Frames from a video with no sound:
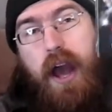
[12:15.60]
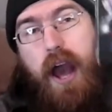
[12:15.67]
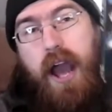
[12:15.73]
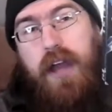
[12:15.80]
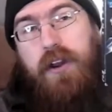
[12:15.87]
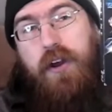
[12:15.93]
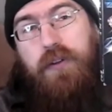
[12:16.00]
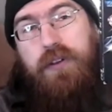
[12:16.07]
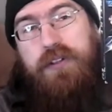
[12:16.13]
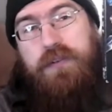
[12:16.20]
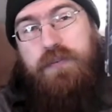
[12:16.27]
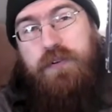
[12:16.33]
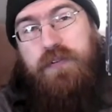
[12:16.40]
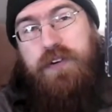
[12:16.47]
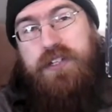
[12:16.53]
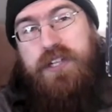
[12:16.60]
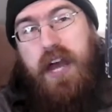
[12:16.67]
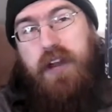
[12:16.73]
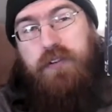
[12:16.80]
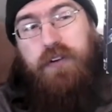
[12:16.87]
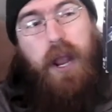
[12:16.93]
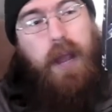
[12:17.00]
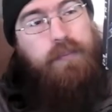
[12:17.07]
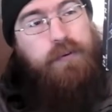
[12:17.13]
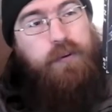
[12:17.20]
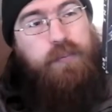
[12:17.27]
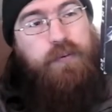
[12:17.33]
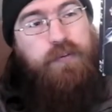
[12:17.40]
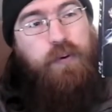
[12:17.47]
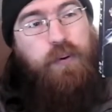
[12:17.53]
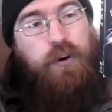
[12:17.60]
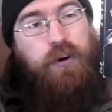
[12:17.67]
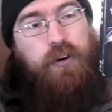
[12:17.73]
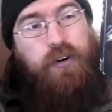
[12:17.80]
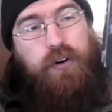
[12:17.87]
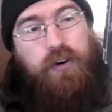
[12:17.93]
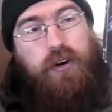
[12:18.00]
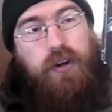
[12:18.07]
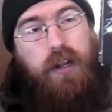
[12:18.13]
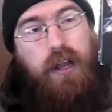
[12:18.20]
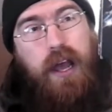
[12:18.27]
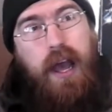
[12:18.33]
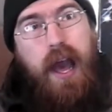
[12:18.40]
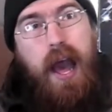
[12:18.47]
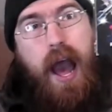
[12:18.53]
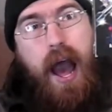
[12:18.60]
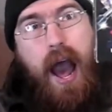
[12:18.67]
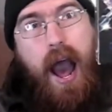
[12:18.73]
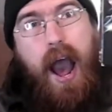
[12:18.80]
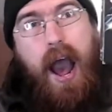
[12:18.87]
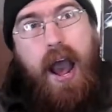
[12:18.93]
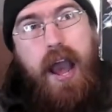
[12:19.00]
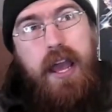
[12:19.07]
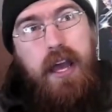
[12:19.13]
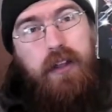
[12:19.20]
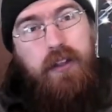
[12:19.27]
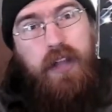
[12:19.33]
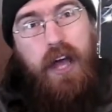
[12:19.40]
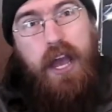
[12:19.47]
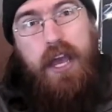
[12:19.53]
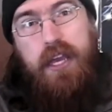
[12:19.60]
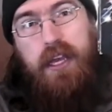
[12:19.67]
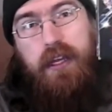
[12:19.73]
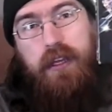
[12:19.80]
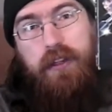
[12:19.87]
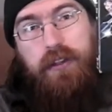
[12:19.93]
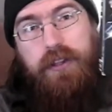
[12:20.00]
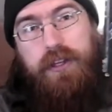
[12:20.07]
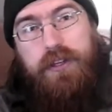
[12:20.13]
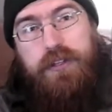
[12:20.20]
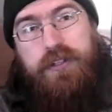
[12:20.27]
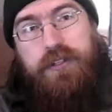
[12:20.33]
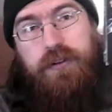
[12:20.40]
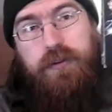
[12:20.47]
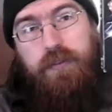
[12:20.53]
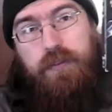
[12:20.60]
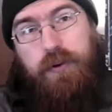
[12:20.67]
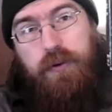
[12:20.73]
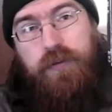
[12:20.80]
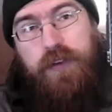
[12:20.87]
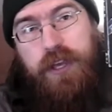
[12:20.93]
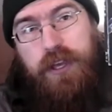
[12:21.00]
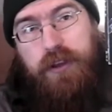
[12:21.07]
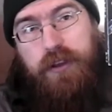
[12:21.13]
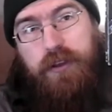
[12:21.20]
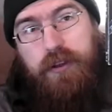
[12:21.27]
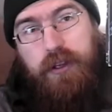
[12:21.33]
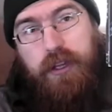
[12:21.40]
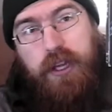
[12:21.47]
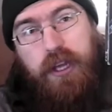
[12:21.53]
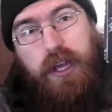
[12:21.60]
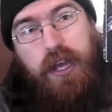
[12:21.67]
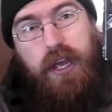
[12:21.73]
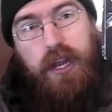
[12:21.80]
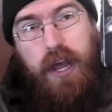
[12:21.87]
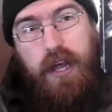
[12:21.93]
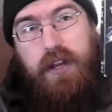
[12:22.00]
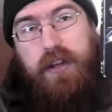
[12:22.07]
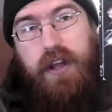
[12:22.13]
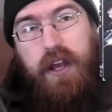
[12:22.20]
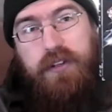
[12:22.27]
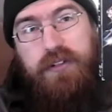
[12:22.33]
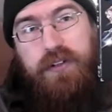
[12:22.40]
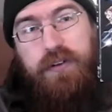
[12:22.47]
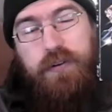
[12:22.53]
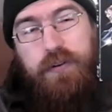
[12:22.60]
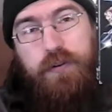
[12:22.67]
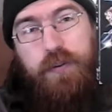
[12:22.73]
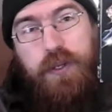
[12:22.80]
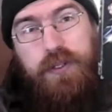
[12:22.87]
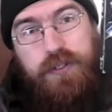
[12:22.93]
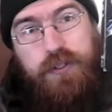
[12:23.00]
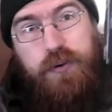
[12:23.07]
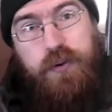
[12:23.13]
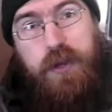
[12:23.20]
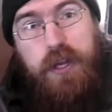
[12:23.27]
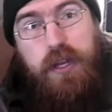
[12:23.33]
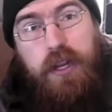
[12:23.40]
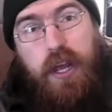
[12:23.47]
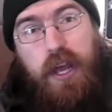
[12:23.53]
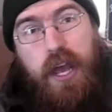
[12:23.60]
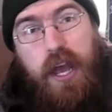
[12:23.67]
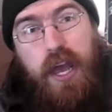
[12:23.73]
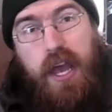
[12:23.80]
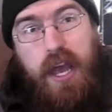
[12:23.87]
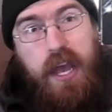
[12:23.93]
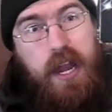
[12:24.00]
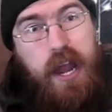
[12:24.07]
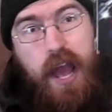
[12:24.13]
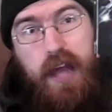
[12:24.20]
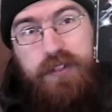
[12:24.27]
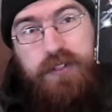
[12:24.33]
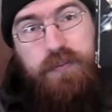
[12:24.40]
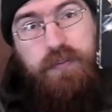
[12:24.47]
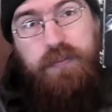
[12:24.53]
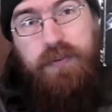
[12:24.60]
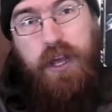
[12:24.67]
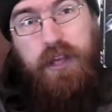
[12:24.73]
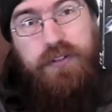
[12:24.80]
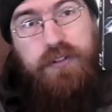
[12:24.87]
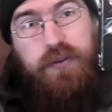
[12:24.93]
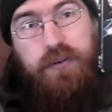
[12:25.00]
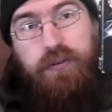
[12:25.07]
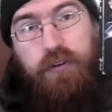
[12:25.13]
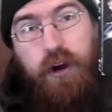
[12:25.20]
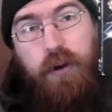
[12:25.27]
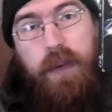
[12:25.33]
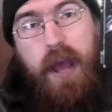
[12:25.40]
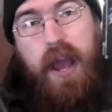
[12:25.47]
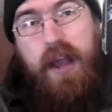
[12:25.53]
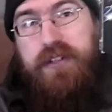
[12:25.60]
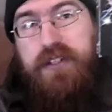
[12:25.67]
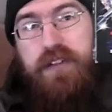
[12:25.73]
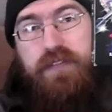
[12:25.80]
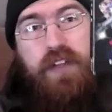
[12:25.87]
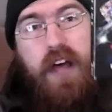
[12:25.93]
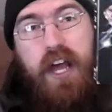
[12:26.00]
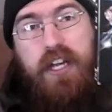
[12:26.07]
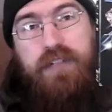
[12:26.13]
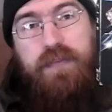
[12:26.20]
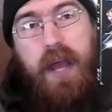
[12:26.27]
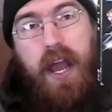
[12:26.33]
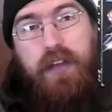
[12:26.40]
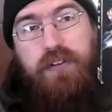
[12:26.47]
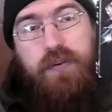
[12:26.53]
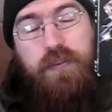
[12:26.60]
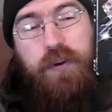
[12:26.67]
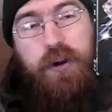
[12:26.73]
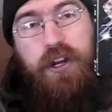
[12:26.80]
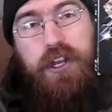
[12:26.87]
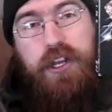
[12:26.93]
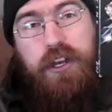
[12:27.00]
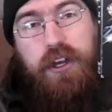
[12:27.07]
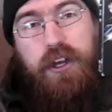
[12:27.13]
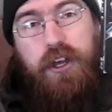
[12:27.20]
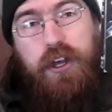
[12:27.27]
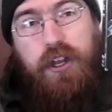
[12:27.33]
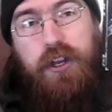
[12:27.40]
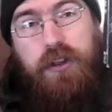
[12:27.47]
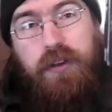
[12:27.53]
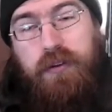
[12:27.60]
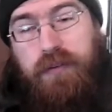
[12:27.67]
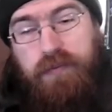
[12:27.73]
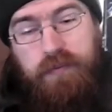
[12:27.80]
I know this movie's gotten crapped on before. I like this movie. It had a nice little twist to it. It had some nice little throwbacks. The flashbacks were pretty good.